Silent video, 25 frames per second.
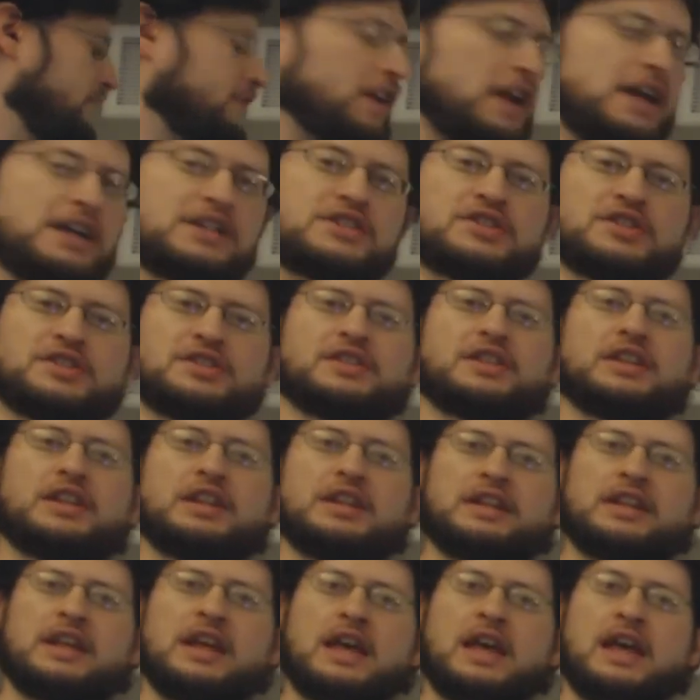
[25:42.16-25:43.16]
fractions in it,
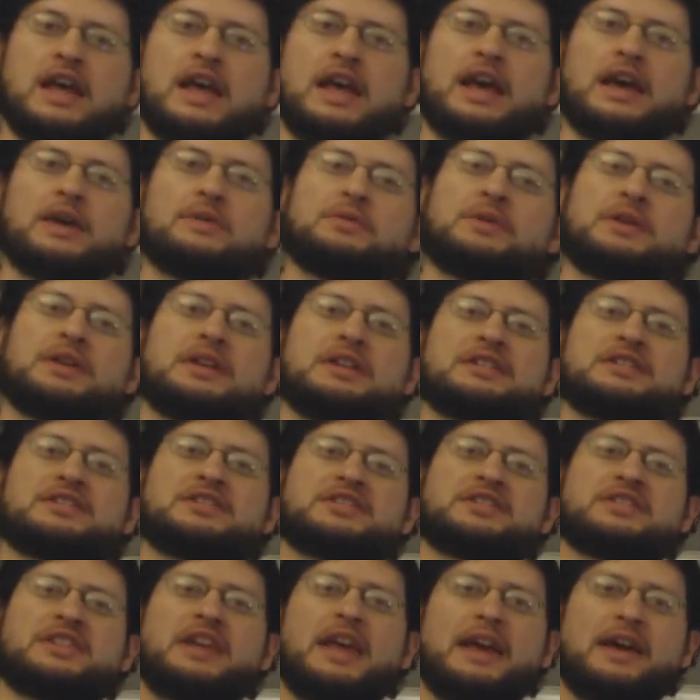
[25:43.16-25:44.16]
and we can
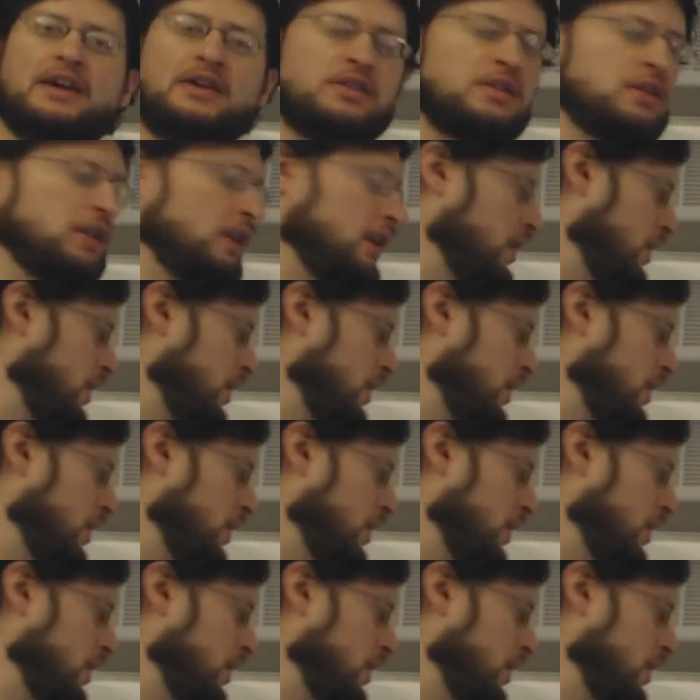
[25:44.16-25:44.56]
scale